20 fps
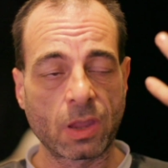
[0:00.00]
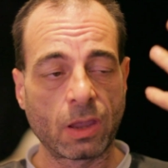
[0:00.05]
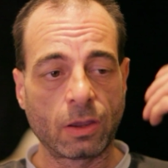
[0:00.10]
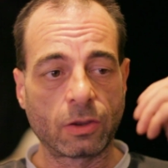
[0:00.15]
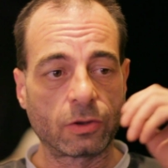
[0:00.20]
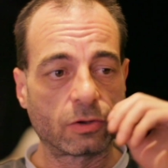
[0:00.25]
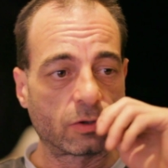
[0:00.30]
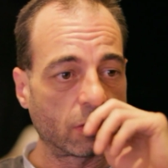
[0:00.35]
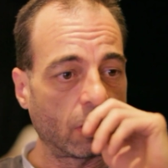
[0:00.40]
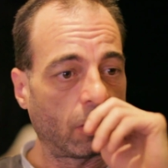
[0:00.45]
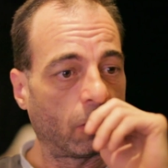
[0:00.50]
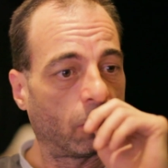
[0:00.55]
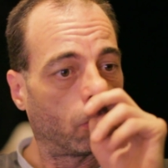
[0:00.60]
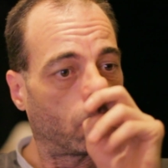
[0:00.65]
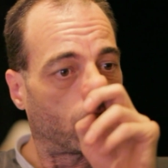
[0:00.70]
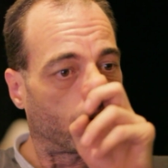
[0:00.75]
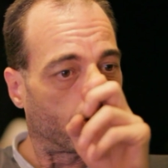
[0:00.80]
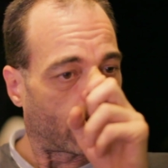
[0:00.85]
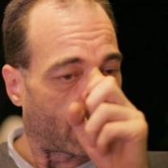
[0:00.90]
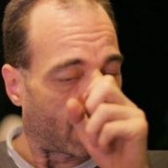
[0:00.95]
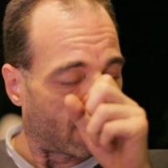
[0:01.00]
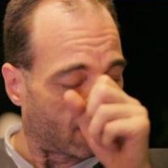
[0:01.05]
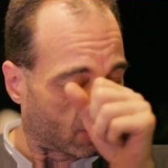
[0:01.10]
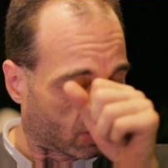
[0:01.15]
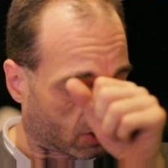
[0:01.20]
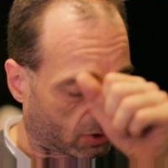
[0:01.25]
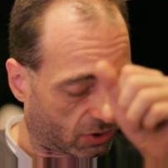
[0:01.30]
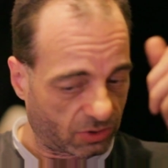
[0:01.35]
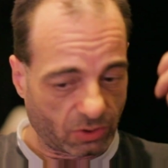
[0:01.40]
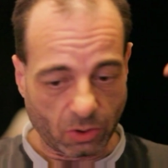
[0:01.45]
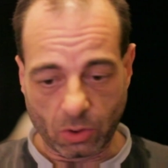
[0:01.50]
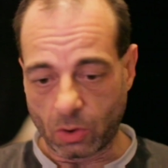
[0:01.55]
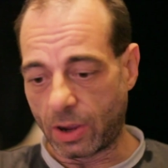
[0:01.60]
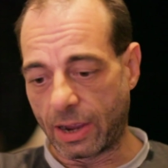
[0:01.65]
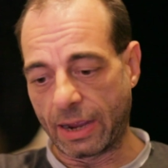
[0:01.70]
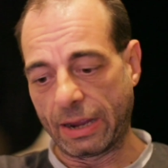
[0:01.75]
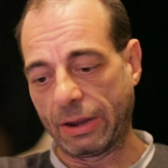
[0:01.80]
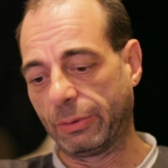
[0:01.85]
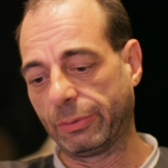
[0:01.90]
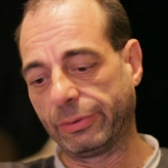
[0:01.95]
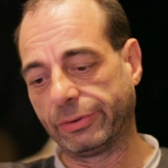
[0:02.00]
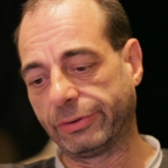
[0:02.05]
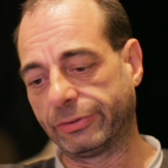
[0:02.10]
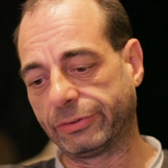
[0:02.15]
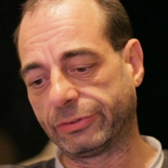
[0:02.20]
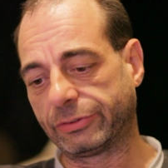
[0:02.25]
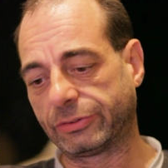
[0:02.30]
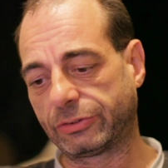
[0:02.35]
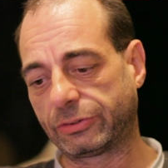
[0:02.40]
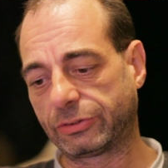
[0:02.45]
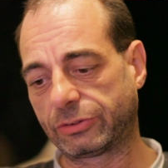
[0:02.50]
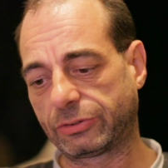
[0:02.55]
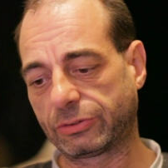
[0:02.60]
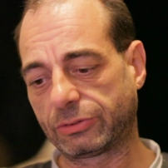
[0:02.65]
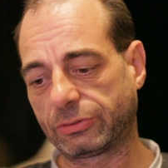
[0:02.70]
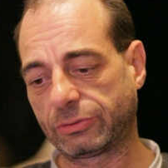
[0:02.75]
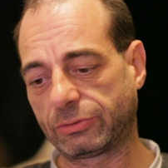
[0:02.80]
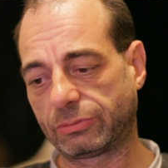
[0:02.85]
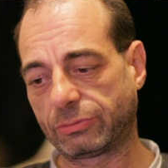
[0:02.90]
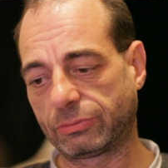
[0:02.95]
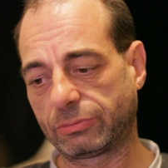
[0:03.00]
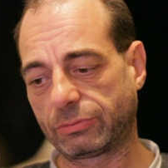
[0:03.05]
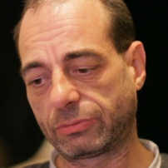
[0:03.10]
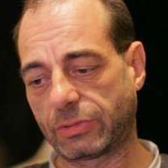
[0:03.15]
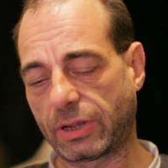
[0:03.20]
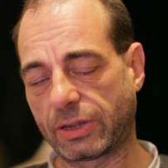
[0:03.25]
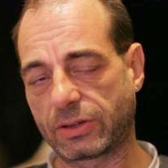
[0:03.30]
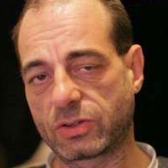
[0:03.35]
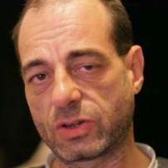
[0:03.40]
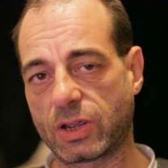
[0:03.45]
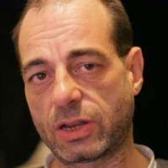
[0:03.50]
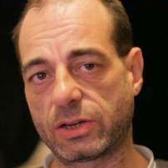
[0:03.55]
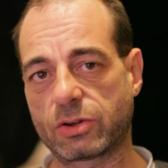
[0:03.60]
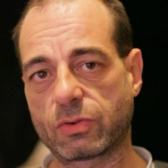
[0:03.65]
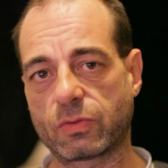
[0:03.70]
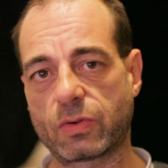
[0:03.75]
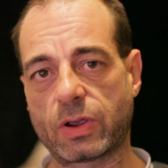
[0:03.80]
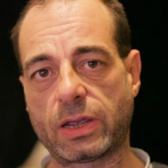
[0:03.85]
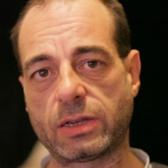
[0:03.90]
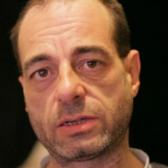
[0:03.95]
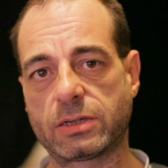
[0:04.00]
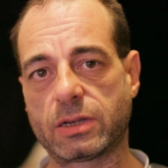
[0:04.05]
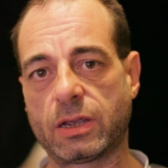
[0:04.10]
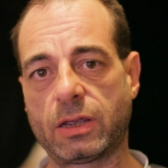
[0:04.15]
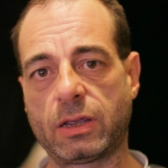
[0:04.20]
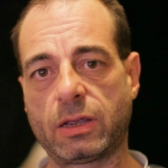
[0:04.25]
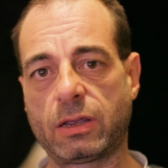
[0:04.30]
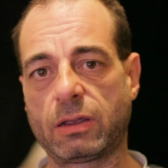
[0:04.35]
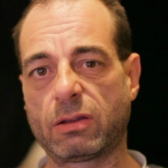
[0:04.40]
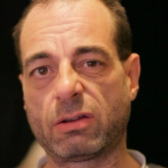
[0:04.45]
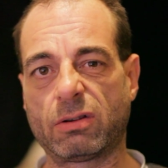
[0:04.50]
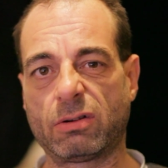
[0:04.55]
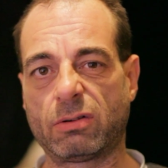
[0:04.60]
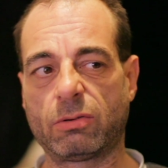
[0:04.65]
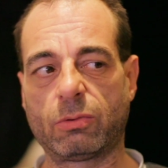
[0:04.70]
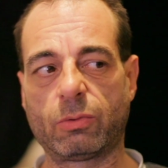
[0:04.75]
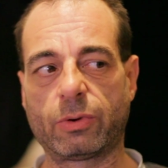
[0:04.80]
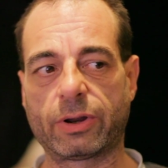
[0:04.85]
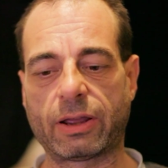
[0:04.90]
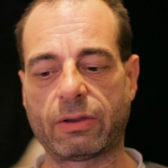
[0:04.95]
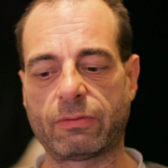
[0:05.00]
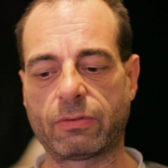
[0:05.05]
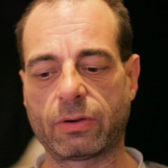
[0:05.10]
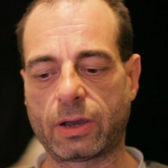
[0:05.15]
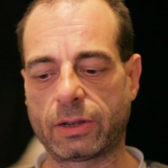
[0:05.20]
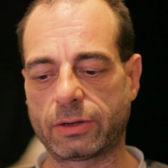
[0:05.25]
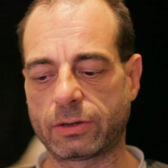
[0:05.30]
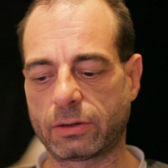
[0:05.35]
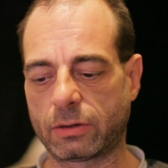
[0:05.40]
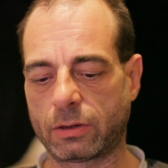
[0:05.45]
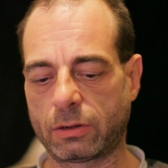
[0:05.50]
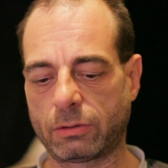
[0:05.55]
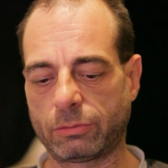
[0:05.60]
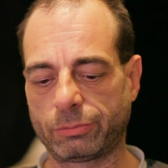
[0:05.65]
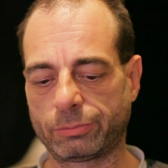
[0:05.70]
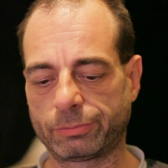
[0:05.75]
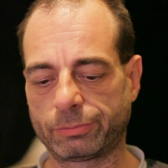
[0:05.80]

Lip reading: So they just thought I was exaggerating or whatever, I don't know.